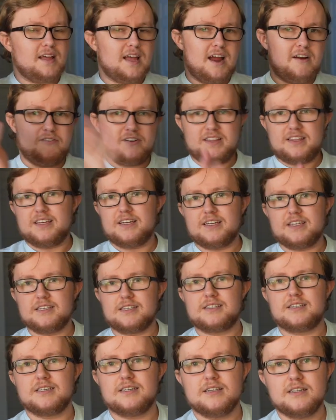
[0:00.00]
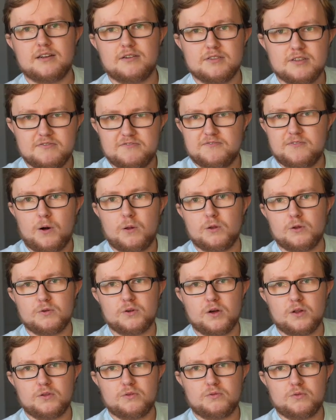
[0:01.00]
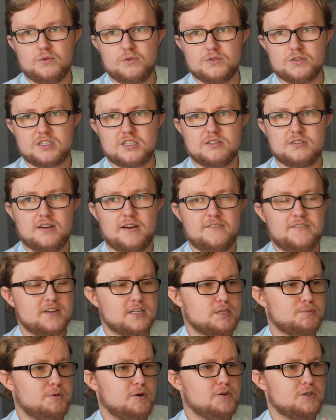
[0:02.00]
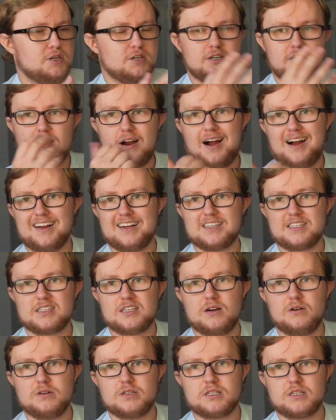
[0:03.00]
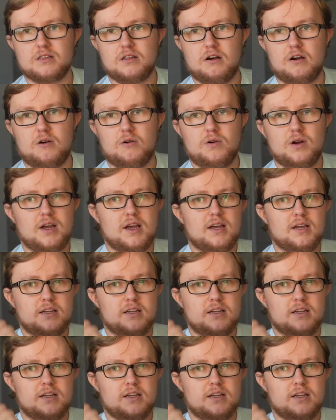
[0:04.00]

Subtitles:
Everything is, you followed all the rules of exposure, your ISO is low,